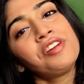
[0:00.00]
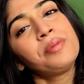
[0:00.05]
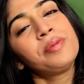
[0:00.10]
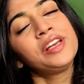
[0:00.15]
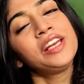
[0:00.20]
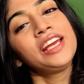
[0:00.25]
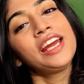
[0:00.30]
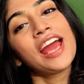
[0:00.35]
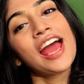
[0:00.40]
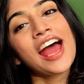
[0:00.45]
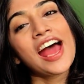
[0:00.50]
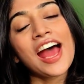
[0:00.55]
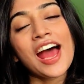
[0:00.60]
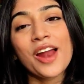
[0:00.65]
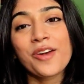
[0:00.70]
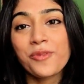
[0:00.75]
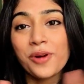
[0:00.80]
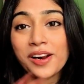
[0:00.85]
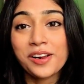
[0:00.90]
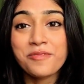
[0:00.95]
everybody
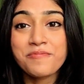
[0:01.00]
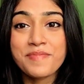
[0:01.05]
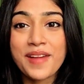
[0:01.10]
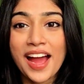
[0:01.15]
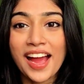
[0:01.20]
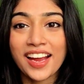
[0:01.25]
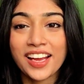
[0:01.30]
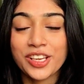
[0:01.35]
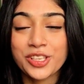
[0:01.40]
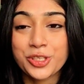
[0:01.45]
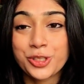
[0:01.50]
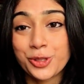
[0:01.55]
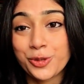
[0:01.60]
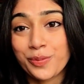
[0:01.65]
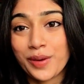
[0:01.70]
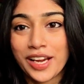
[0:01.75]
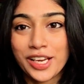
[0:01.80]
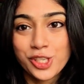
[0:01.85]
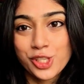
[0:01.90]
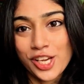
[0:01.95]
and welcome back
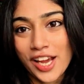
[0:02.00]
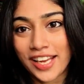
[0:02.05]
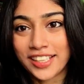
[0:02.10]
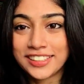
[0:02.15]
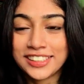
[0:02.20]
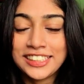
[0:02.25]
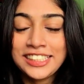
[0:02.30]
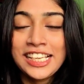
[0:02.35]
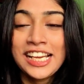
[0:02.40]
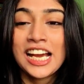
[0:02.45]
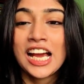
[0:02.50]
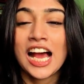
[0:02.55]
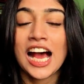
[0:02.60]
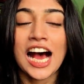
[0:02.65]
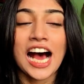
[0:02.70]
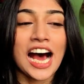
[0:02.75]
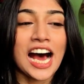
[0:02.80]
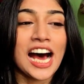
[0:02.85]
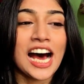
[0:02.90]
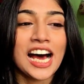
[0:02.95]
to my channel.
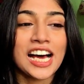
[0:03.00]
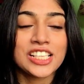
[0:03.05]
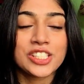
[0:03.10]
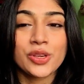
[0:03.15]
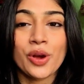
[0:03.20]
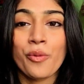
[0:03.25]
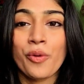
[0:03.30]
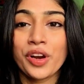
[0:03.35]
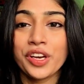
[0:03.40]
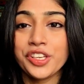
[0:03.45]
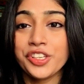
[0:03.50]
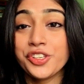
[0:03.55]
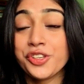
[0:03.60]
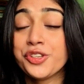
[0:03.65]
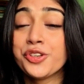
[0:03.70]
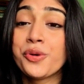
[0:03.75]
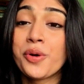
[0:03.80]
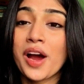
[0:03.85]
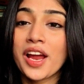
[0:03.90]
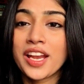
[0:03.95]
So I wanted
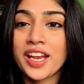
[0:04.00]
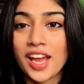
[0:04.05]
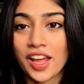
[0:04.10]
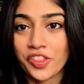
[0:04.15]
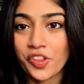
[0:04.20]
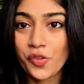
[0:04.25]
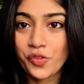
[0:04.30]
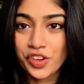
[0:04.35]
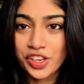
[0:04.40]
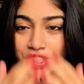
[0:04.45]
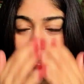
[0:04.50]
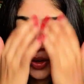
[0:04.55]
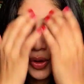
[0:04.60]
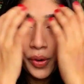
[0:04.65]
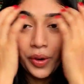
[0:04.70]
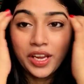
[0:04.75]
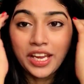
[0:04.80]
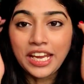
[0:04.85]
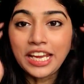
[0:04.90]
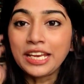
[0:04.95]
to do another
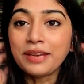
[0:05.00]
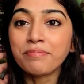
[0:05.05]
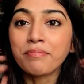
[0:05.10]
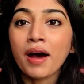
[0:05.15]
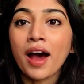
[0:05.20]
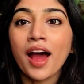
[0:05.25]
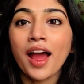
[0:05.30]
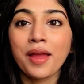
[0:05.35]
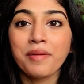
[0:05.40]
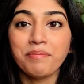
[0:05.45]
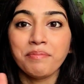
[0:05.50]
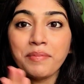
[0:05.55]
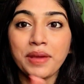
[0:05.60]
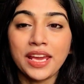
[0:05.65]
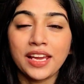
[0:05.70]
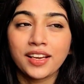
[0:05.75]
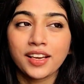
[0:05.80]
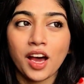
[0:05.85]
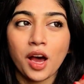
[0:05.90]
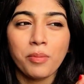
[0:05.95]
video in my
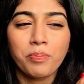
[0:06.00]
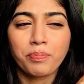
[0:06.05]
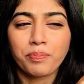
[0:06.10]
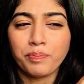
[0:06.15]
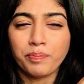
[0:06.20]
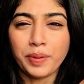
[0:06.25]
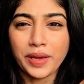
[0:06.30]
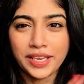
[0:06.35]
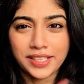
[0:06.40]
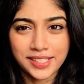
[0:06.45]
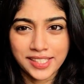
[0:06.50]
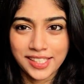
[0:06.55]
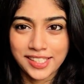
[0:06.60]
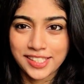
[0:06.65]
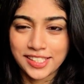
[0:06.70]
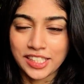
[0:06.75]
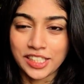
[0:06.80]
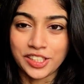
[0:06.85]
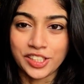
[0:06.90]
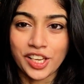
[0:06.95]
makeup basic
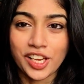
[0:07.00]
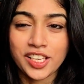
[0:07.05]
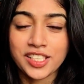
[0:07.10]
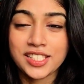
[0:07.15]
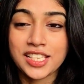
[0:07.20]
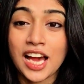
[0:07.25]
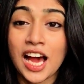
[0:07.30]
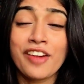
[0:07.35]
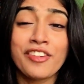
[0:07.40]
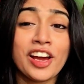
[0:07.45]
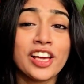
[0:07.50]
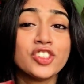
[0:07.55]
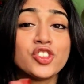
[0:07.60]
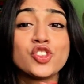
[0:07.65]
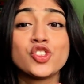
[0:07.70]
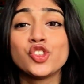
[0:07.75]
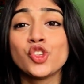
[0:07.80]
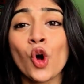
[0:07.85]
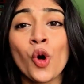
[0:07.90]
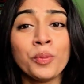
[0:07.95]
series. I've had
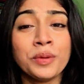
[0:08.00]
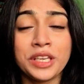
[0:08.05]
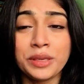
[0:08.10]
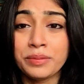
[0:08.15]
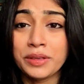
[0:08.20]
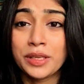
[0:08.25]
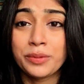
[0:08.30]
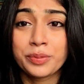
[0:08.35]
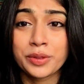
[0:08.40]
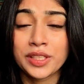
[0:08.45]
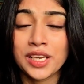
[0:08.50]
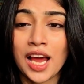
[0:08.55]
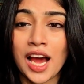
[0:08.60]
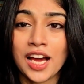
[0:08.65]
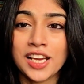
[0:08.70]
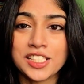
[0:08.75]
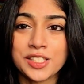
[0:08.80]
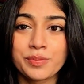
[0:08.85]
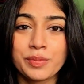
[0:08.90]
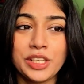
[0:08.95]
so many people
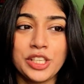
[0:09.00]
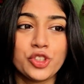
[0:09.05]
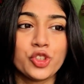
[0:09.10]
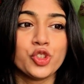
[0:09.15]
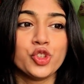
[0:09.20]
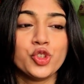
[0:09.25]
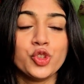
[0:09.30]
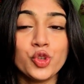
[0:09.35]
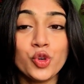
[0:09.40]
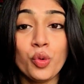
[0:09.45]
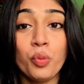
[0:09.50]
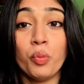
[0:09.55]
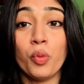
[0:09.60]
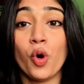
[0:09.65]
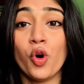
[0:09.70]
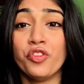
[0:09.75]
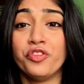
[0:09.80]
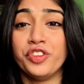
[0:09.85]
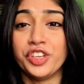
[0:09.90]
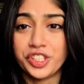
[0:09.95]
ask me to do
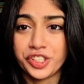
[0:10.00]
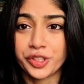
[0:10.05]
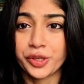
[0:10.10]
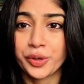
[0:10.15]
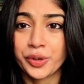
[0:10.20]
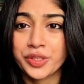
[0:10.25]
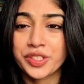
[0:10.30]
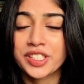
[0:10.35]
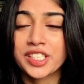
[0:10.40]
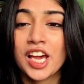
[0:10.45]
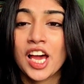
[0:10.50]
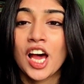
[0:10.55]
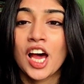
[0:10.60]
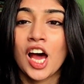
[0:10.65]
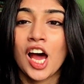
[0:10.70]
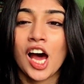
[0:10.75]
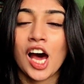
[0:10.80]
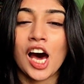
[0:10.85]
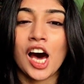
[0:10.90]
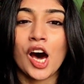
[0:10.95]
more videos
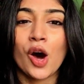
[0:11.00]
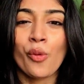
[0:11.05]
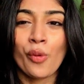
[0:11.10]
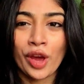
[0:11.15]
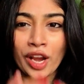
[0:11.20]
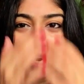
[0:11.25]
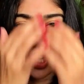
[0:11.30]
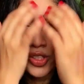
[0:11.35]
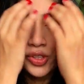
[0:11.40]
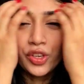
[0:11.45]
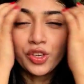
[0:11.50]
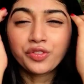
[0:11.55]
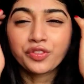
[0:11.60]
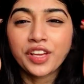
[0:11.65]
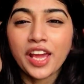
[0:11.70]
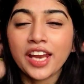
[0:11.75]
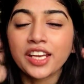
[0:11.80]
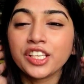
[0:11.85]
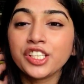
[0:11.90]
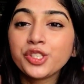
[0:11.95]
where I sort of
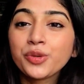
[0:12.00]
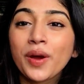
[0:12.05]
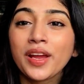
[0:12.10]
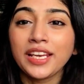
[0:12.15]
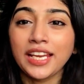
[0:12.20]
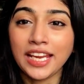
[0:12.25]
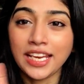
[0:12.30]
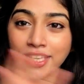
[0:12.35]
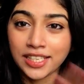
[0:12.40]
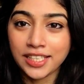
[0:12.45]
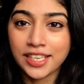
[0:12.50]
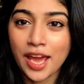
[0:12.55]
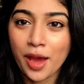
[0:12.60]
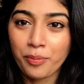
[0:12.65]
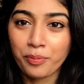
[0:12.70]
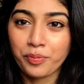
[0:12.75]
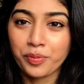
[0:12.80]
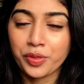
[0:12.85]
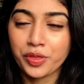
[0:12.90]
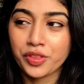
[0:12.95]
get into an
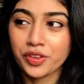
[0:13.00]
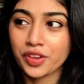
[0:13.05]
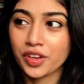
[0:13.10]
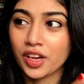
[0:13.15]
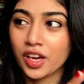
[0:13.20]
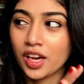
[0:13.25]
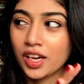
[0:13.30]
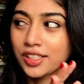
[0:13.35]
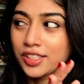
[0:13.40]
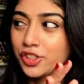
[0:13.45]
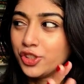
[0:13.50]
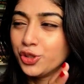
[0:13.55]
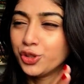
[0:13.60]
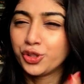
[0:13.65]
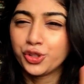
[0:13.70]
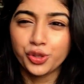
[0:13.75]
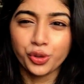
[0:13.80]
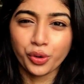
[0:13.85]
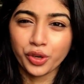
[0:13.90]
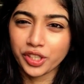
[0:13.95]
in-depth
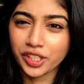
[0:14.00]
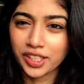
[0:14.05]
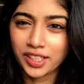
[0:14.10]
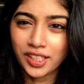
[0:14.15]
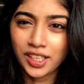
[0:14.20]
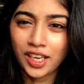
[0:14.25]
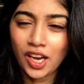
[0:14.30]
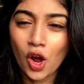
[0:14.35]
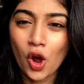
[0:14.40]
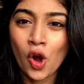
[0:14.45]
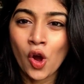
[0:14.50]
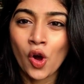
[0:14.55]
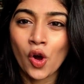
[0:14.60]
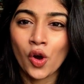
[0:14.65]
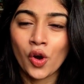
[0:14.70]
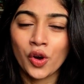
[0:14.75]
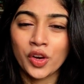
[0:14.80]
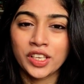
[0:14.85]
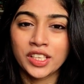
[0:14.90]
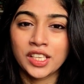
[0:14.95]
tutorial
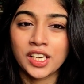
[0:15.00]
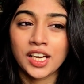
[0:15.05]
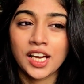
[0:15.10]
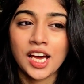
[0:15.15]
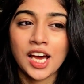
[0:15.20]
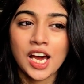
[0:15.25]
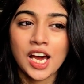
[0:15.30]
on